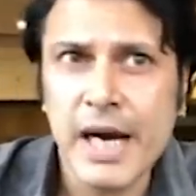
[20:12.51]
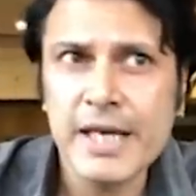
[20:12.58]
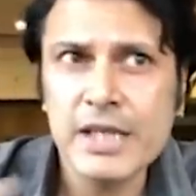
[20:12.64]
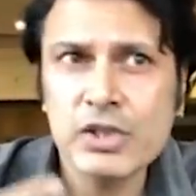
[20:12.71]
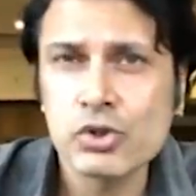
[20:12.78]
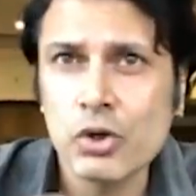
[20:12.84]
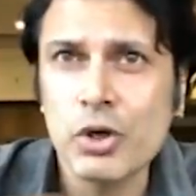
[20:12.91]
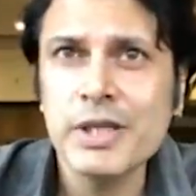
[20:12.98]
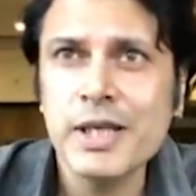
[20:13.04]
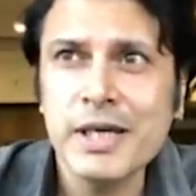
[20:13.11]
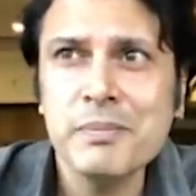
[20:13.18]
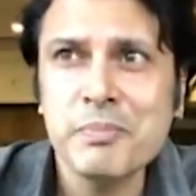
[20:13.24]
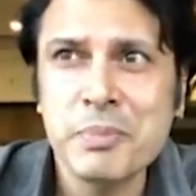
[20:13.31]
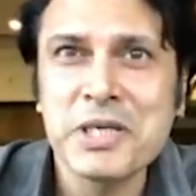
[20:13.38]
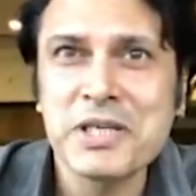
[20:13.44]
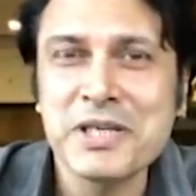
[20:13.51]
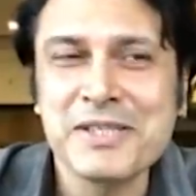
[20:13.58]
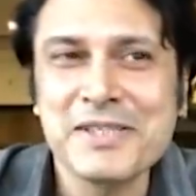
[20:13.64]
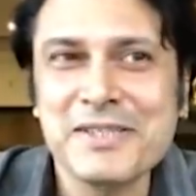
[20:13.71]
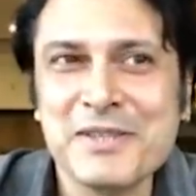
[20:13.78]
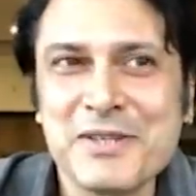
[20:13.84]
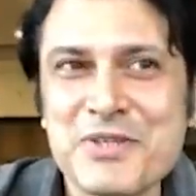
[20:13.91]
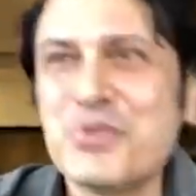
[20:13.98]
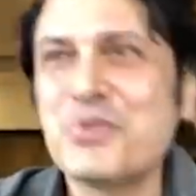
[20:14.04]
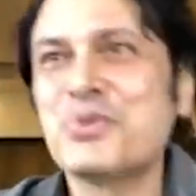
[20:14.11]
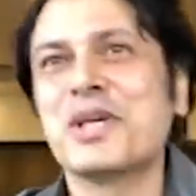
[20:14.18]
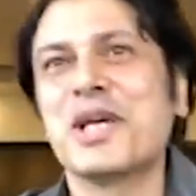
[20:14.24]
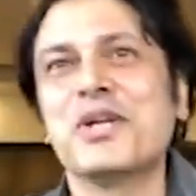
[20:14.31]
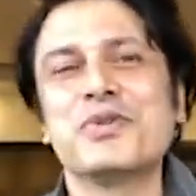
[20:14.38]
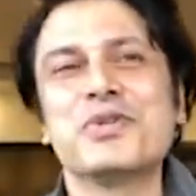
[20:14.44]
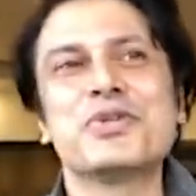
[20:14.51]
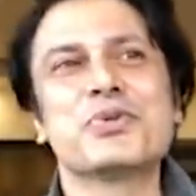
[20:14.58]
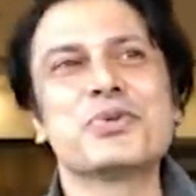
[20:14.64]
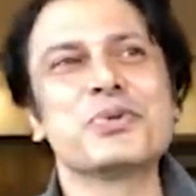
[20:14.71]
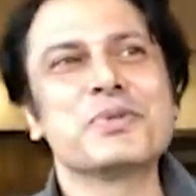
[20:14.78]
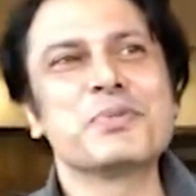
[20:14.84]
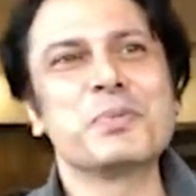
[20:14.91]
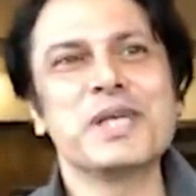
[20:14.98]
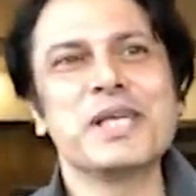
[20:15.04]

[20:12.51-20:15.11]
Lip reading: I saw that period, to tell you the truth,